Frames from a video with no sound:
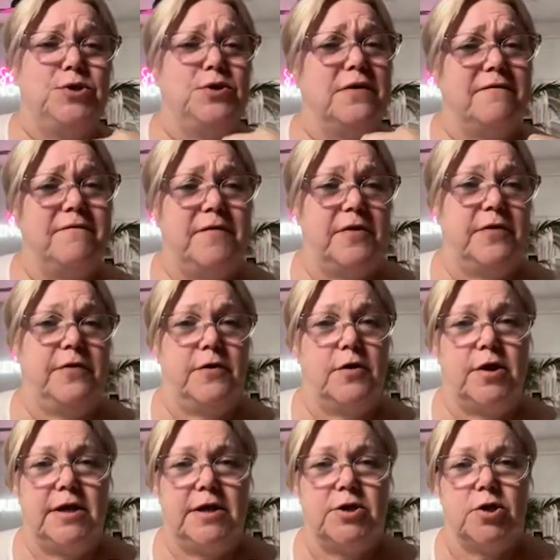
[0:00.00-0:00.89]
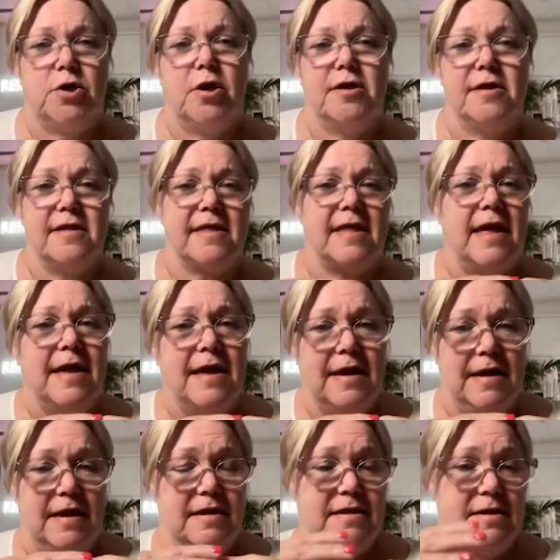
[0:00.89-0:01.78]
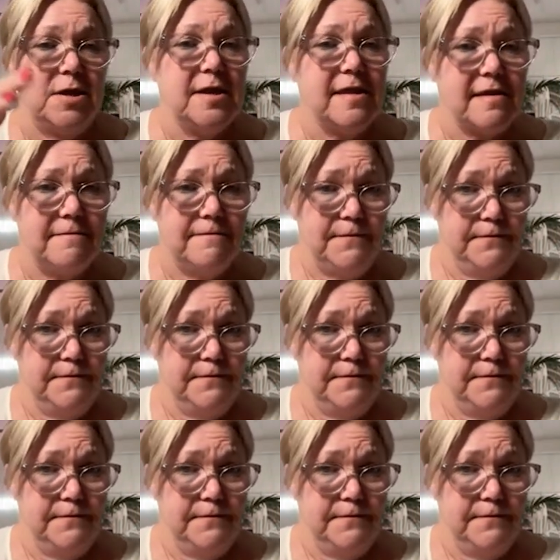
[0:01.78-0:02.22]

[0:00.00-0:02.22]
them for $30. It's just